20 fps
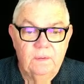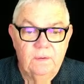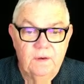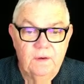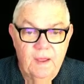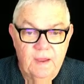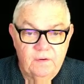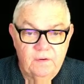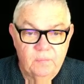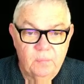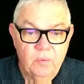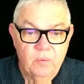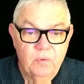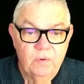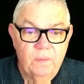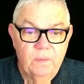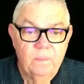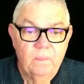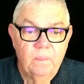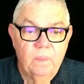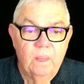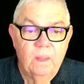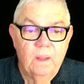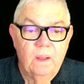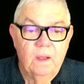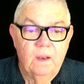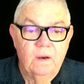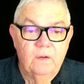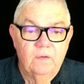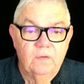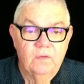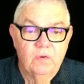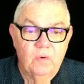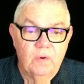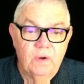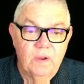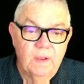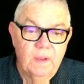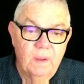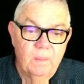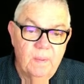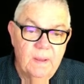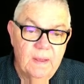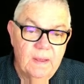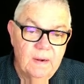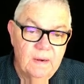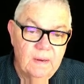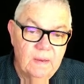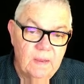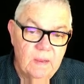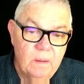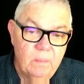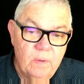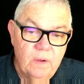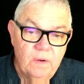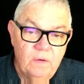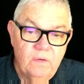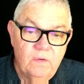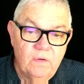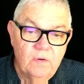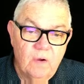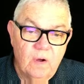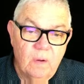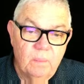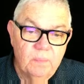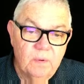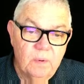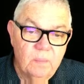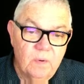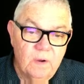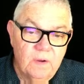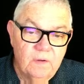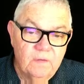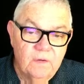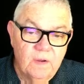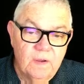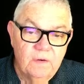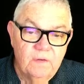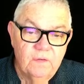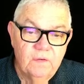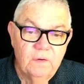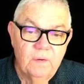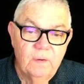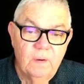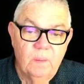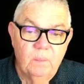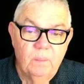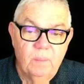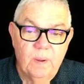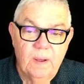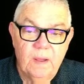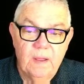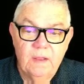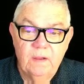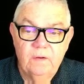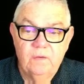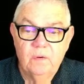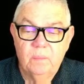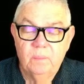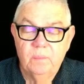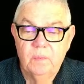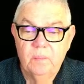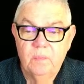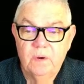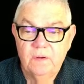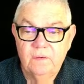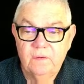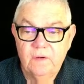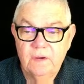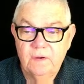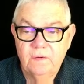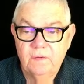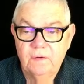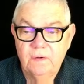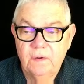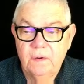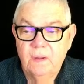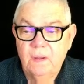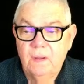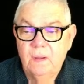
dashboard, and it's talking about image optimization, page optimization.